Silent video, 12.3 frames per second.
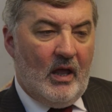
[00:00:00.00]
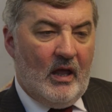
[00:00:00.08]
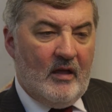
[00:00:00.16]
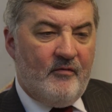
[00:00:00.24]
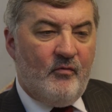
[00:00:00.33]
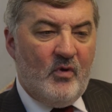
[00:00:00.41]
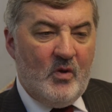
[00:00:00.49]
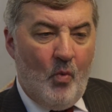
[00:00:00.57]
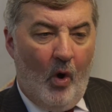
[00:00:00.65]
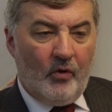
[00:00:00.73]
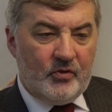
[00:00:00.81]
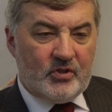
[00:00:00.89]
if we
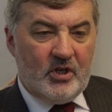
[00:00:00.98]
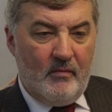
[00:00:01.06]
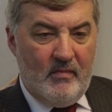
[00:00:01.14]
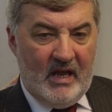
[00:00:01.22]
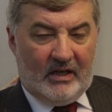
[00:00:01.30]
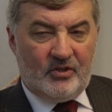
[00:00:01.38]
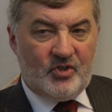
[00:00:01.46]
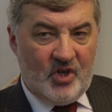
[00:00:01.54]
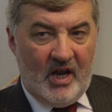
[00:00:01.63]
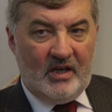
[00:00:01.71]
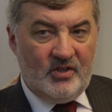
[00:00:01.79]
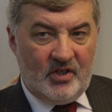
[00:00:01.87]
want to make
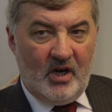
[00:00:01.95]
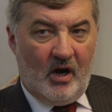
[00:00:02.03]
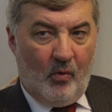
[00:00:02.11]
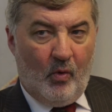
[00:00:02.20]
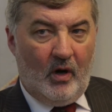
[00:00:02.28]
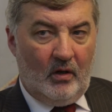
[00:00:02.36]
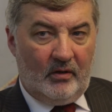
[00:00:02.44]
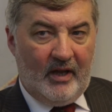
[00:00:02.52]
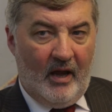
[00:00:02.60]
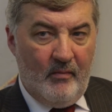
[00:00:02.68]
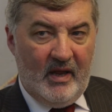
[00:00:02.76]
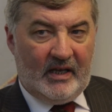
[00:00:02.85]
change in our world
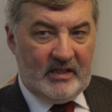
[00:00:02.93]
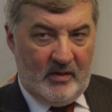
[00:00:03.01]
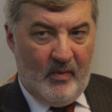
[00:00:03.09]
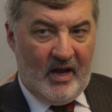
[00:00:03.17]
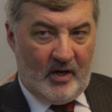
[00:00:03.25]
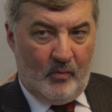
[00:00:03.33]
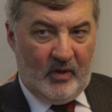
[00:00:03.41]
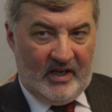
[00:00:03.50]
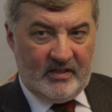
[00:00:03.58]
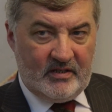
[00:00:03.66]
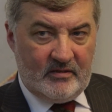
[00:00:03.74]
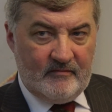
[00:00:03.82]
and make it a better
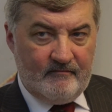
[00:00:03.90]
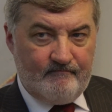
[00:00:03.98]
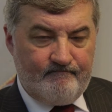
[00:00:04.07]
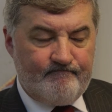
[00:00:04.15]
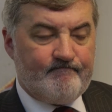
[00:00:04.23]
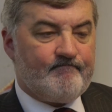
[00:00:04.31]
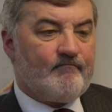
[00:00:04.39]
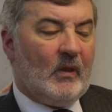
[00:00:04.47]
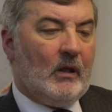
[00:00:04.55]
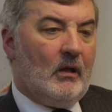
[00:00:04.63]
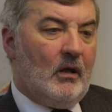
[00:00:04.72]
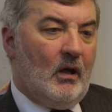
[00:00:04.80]
place,
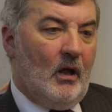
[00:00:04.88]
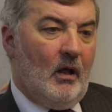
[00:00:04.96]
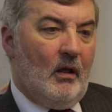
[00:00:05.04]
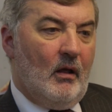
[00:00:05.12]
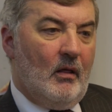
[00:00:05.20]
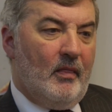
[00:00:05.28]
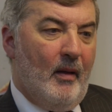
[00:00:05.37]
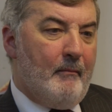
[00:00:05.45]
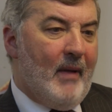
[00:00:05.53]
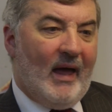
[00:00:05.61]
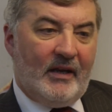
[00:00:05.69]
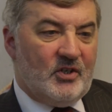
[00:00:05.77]
the
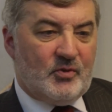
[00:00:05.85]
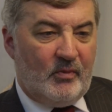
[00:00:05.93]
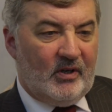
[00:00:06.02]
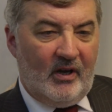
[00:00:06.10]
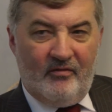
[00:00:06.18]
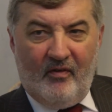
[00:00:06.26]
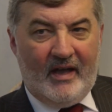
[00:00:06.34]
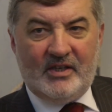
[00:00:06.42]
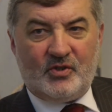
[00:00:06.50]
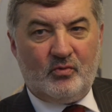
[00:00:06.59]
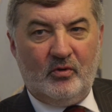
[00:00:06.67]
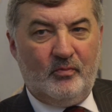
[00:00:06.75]
management
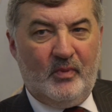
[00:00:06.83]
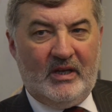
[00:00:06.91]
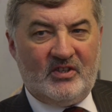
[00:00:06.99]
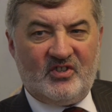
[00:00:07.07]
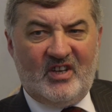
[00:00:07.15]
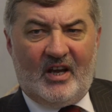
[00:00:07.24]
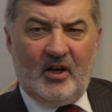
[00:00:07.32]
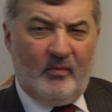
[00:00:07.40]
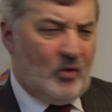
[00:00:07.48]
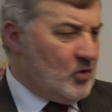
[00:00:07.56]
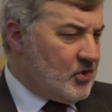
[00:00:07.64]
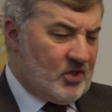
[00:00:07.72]
advice would be set up
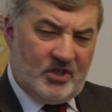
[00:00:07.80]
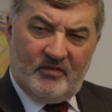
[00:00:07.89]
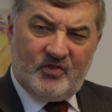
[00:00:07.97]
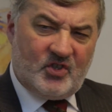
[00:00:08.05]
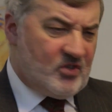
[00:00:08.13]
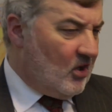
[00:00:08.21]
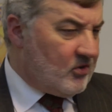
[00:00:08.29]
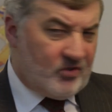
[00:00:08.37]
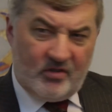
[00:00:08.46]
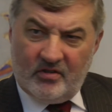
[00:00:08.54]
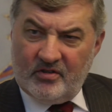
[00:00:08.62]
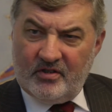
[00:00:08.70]
all sorts of
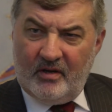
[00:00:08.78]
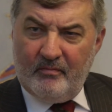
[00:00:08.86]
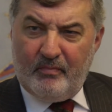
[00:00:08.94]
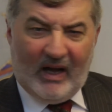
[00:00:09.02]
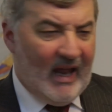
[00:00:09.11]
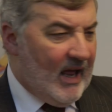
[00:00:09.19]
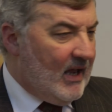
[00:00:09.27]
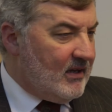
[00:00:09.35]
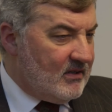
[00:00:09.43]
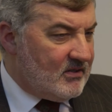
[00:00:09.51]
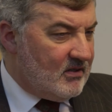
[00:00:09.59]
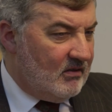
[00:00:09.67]
structures and
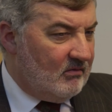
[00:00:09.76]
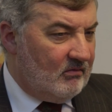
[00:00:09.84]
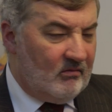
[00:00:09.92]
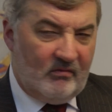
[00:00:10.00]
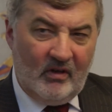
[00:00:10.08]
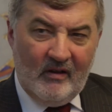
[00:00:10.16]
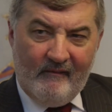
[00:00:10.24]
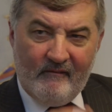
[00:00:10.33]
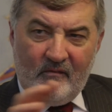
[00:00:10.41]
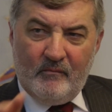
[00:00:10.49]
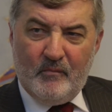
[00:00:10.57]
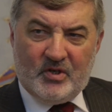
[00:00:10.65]
plans and
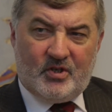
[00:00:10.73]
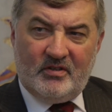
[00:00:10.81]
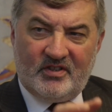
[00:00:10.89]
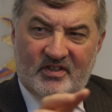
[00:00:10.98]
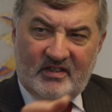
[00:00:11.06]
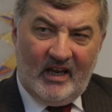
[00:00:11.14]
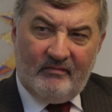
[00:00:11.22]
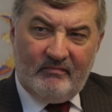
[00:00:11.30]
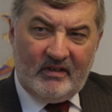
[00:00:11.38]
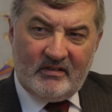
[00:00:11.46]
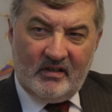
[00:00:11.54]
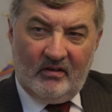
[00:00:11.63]
mission
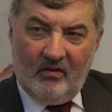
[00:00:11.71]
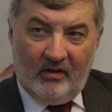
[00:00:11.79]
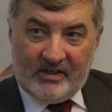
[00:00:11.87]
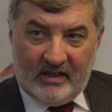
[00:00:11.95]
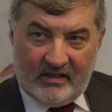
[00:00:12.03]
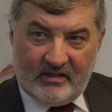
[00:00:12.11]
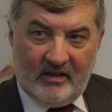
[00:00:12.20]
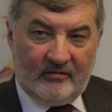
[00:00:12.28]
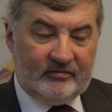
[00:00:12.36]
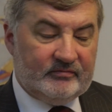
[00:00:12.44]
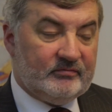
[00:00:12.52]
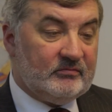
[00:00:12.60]
statements and all this kind of stuff.